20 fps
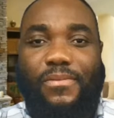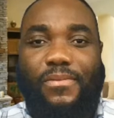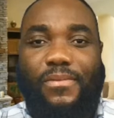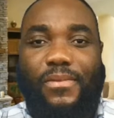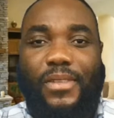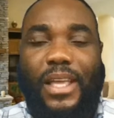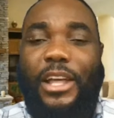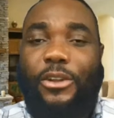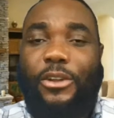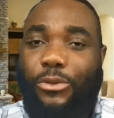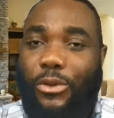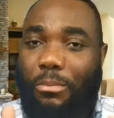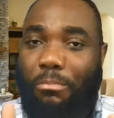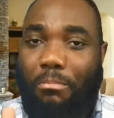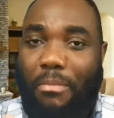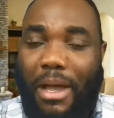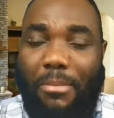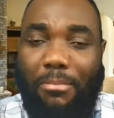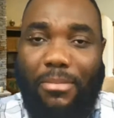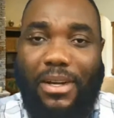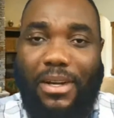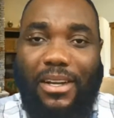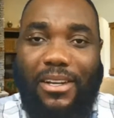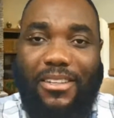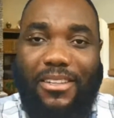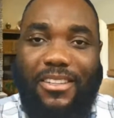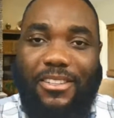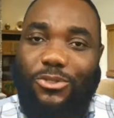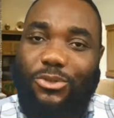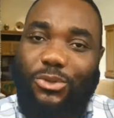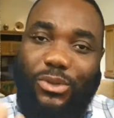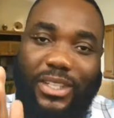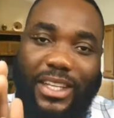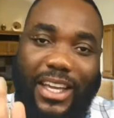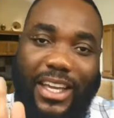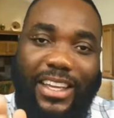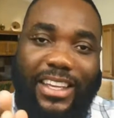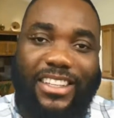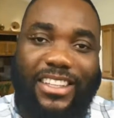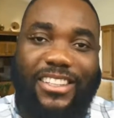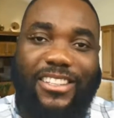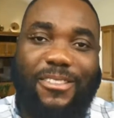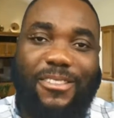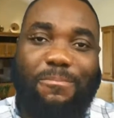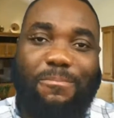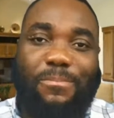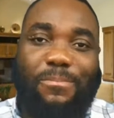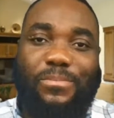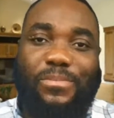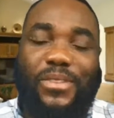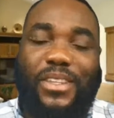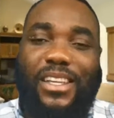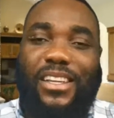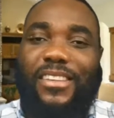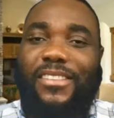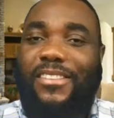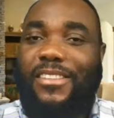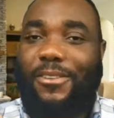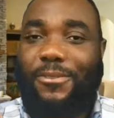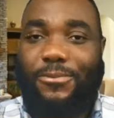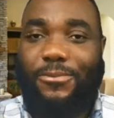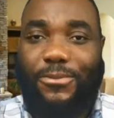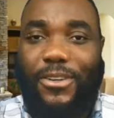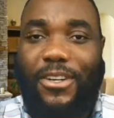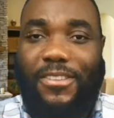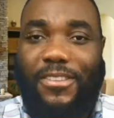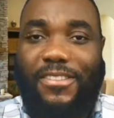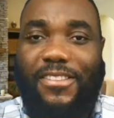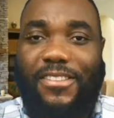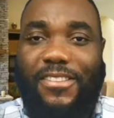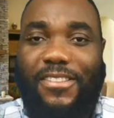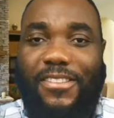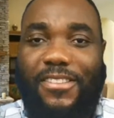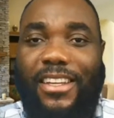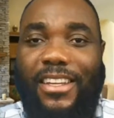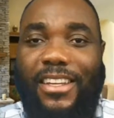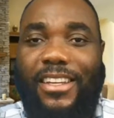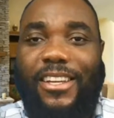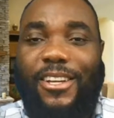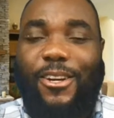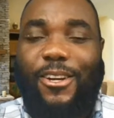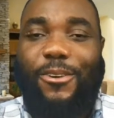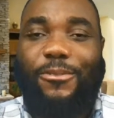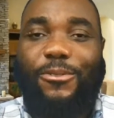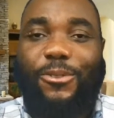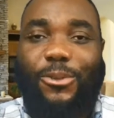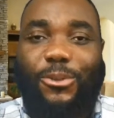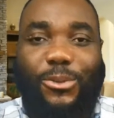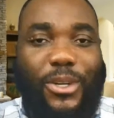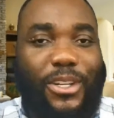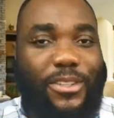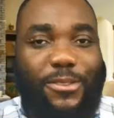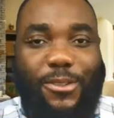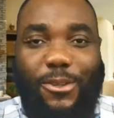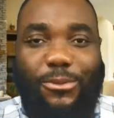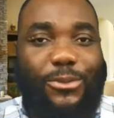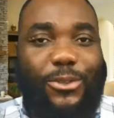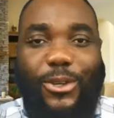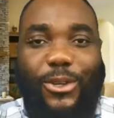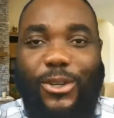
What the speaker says: And remember, today is the first day of the rest of your